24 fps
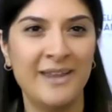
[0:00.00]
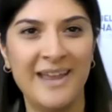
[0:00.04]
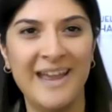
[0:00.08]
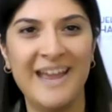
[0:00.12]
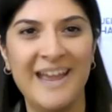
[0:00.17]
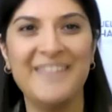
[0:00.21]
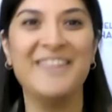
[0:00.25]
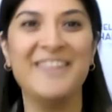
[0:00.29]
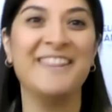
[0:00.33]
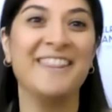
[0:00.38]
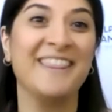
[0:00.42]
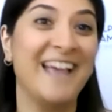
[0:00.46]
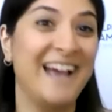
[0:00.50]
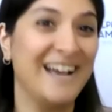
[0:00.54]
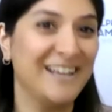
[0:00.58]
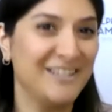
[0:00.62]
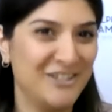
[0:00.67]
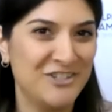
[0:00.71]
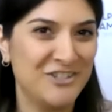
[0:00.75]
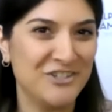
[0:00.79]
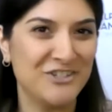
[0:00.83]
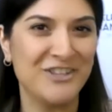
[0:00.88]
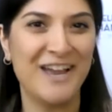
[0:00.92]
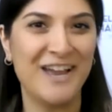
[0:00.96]
And then
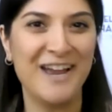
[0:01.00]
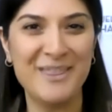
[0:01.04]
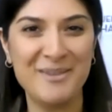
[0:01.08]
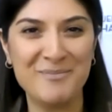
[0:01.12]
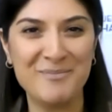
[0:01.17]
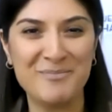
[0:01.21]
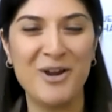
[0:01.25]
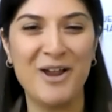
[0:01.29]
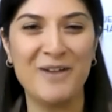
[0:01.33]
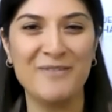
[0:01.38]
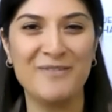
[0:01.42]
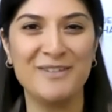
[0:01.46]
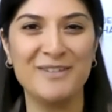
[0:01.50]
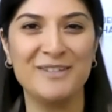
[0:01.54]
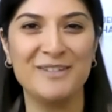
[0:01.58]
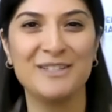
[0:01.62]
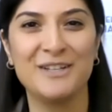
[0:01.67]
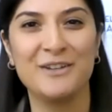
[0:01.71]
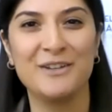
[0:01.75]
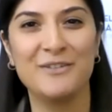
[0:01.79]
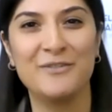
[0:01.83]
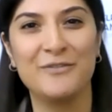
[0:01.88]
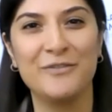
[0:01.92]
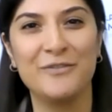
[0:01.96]
last July, the province
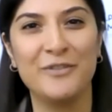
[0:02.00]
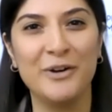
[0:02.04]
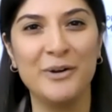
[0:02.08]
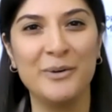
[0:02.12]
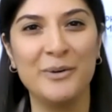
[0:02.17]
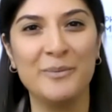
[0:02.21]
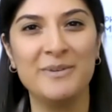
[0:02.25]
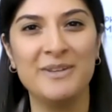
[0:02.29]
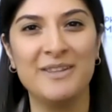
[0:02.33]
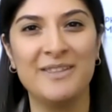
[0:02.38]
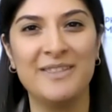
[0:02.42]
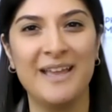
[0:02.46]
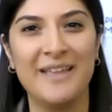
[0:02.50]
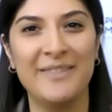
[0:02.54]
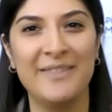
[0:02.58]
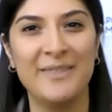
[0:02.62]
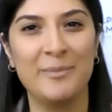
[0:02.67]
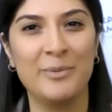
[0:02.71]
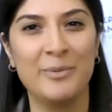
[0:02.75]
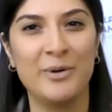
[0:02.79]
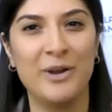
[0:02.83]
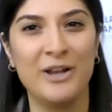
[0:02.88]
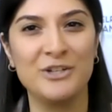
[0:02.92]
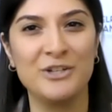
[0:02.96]
confirmed that the
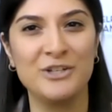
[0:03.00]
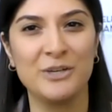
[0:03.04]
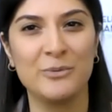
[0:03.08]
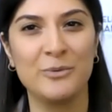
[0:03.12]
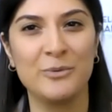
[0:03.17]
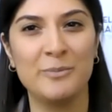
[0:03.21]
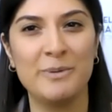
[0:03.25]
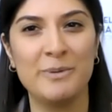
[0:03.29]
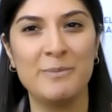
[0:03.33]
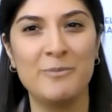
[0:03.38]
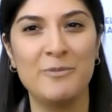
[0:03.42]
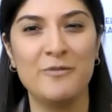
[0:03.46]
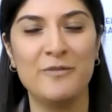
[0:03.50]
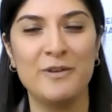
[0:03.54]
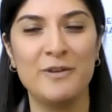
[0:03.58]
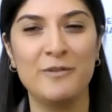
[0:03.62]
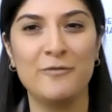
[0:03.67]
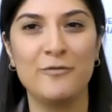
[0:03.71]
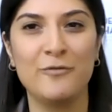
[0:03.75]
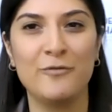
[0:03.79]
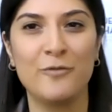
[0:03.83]
project would be moving